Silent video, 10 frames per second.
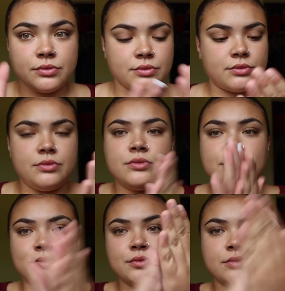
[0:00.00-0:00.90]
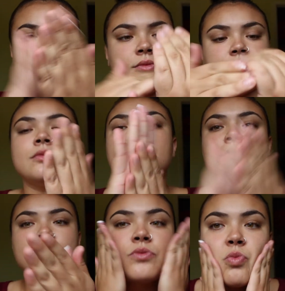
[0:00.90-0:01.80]
After my face is dry,
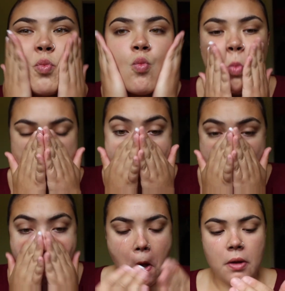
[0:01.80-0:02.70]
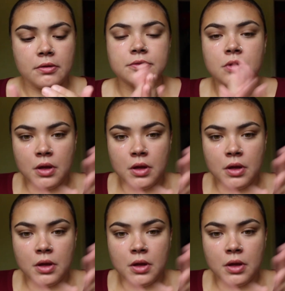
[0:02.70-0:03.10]
I add moisturizer